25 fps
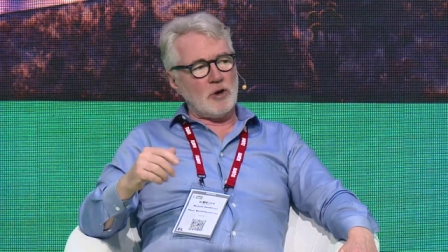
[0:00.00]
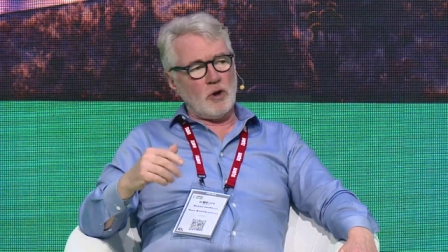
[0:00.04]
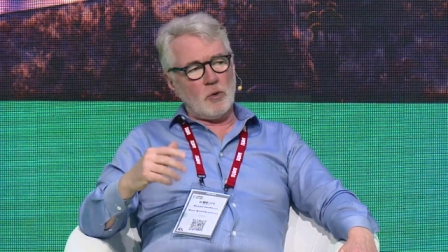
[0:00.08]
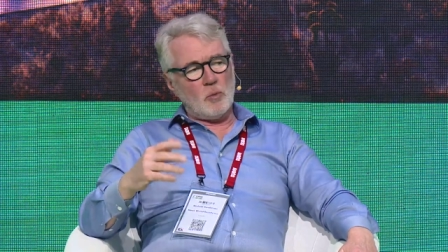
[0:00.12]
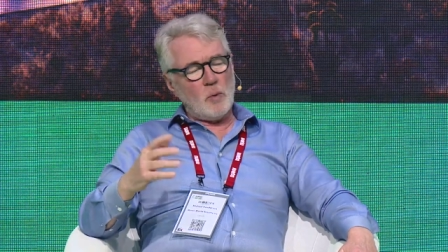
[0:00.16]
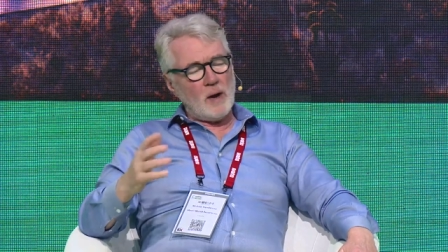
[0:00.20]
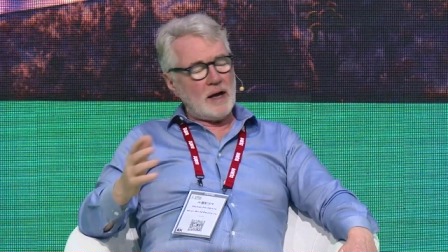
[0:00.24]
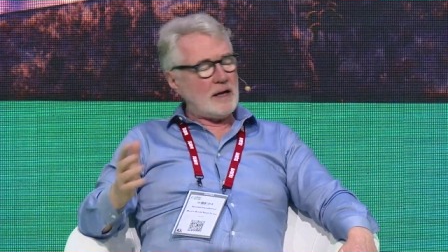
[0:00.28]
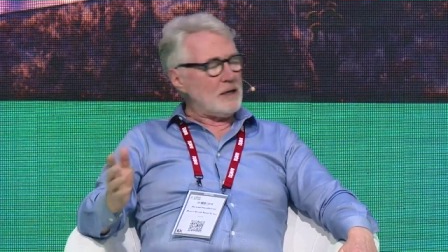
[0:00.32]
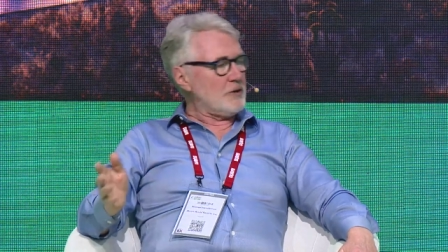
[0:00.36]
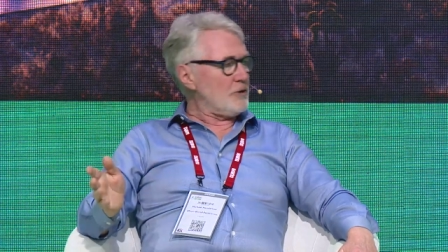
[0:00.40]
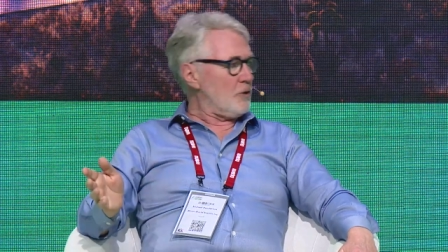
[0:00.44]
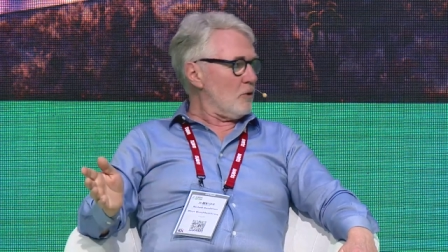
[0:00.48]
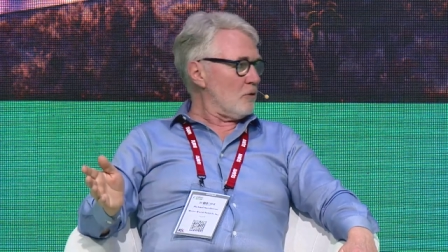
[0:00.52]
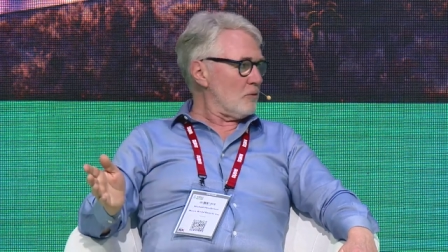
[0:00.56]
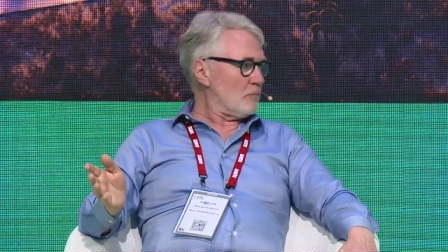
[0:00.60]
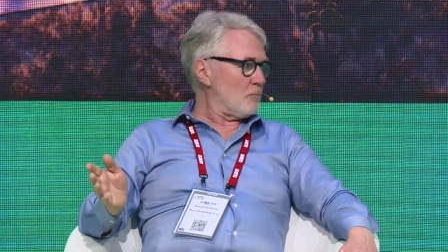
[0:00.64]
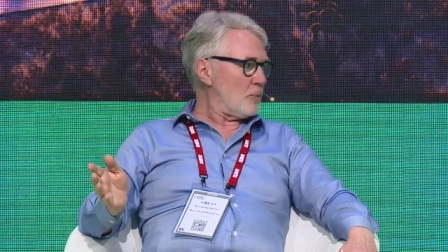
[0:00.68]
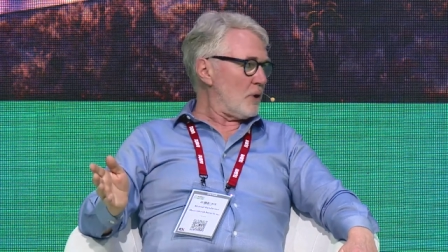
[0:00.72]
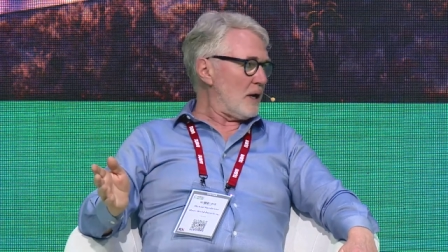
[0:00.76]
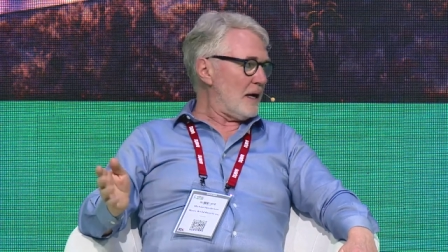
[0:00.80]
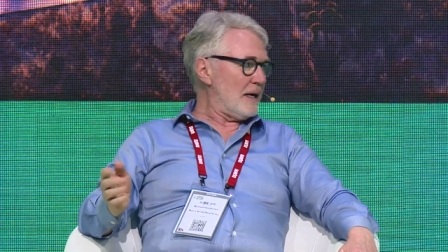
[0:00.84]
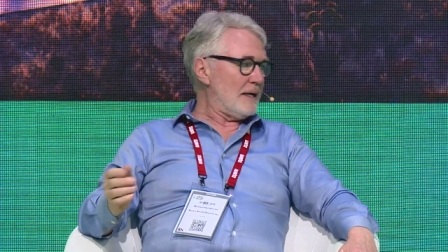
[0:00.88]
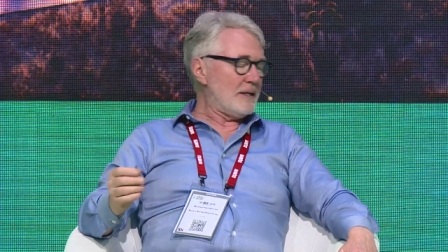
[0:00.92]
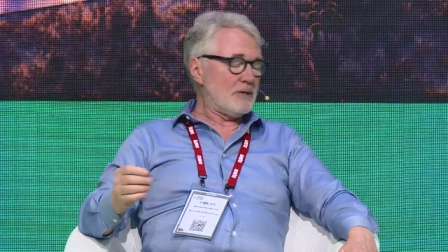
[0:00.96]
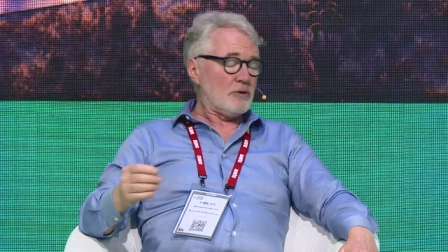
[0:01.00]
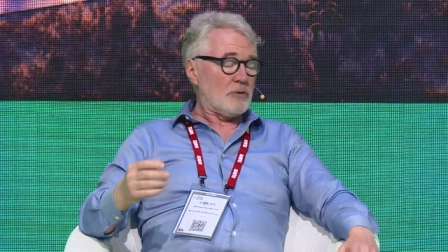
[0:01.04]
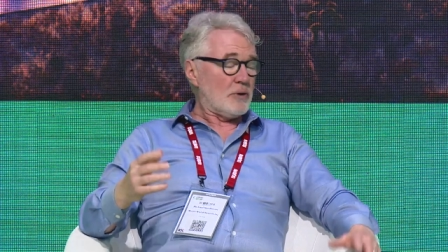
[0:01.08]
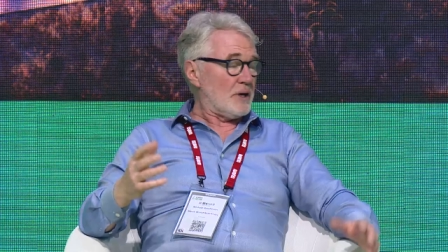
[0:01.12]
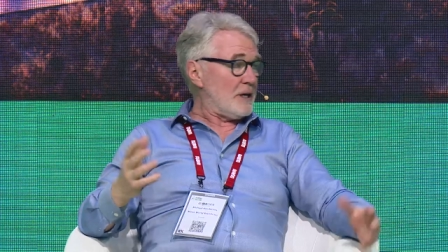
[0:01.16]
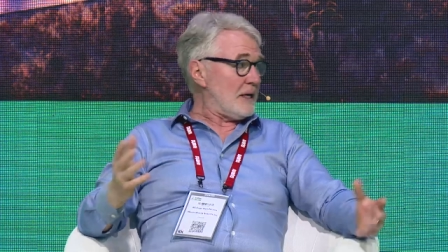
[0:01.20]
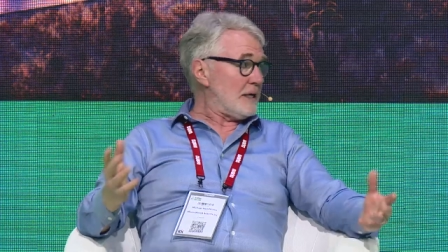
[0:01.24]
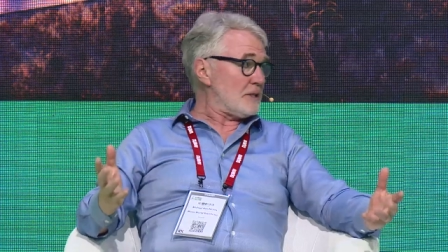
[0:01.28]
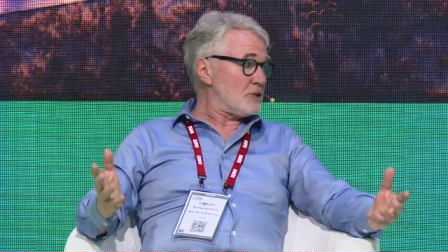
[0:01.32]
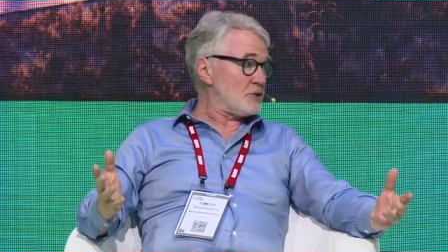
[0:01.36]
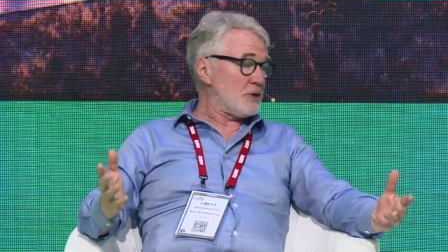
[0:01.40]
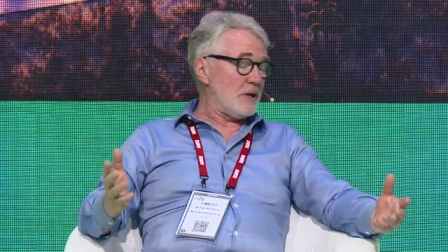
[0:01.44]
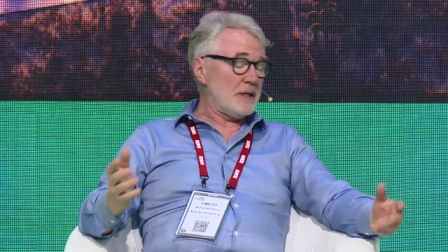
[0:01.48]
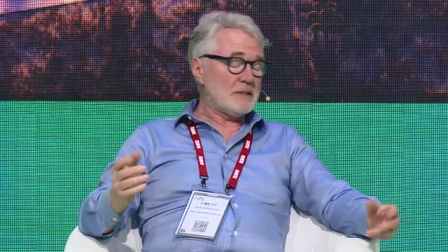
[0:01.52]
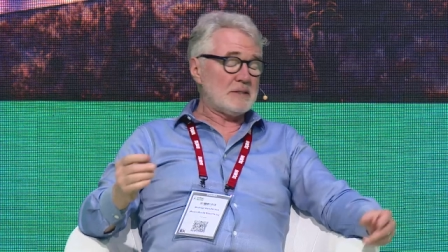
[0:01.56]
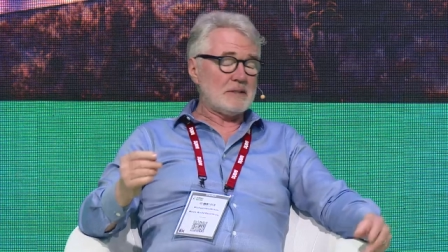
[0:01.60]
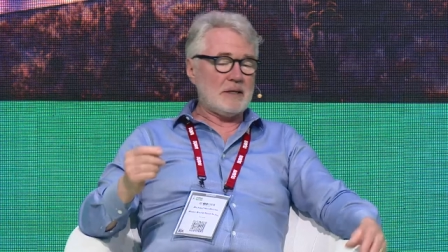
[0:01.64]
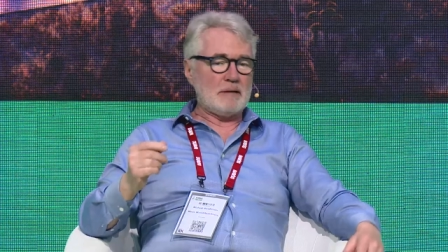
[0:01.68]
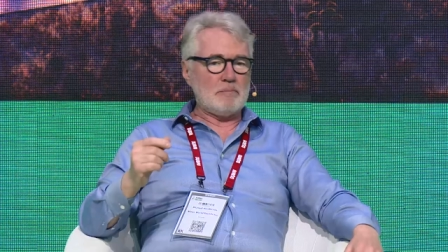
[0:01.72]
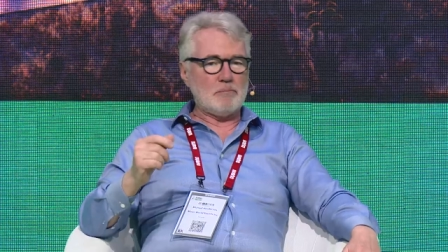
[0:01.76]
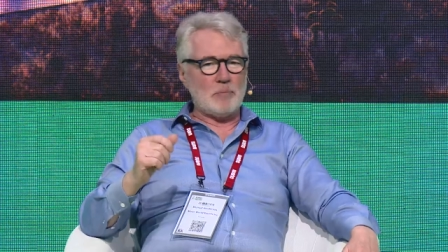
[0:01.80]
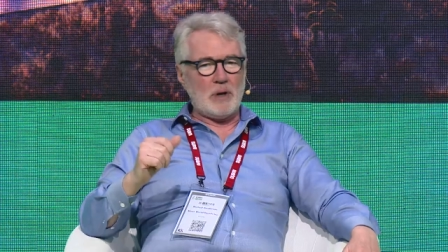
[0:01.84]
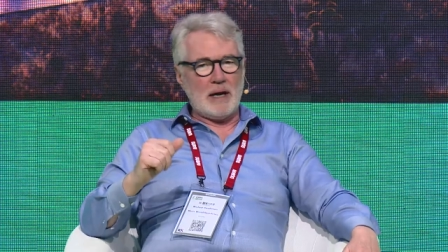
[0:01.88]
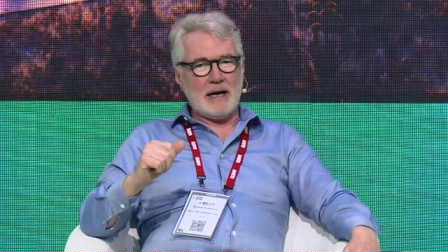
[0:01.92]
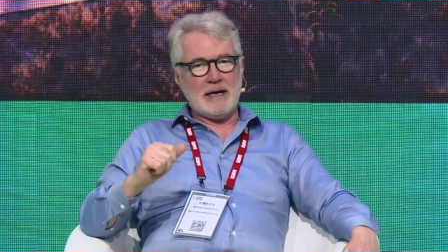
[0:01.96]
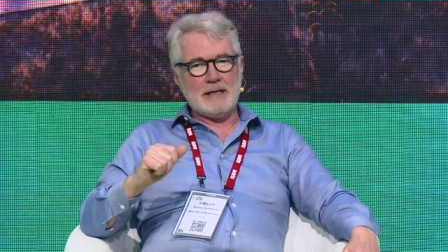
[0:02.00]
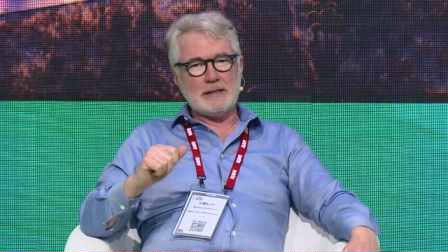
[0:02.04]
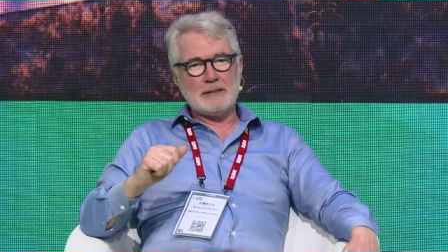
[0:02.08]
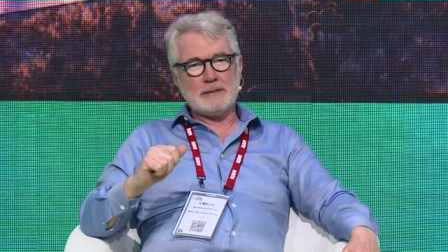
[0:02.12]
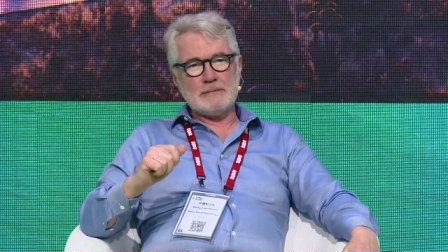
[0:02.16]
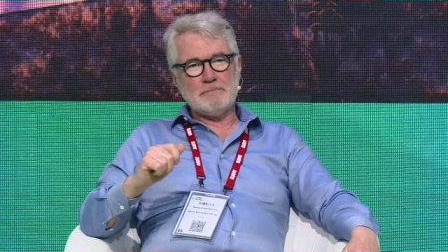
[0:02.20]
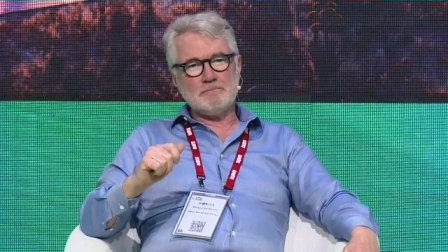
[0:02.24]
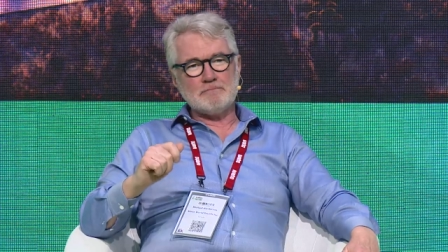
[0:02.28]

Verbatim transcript: a well-known brand or an interesting brand.